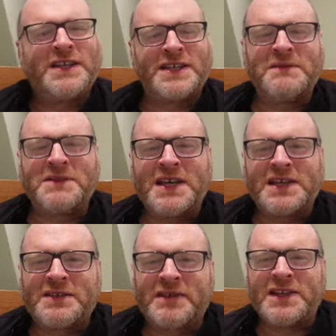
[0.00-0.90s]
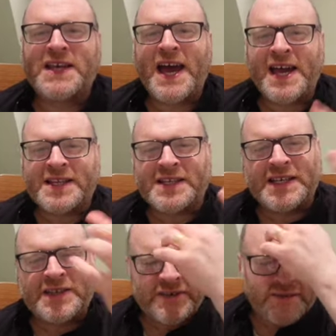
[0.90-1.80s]
It seems these heads,
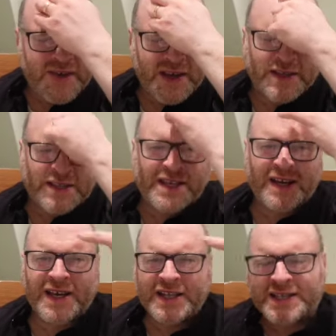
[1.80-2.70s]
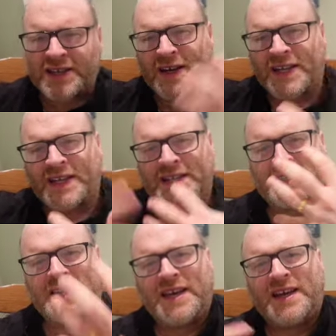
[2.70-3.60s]
these figures stuck inside this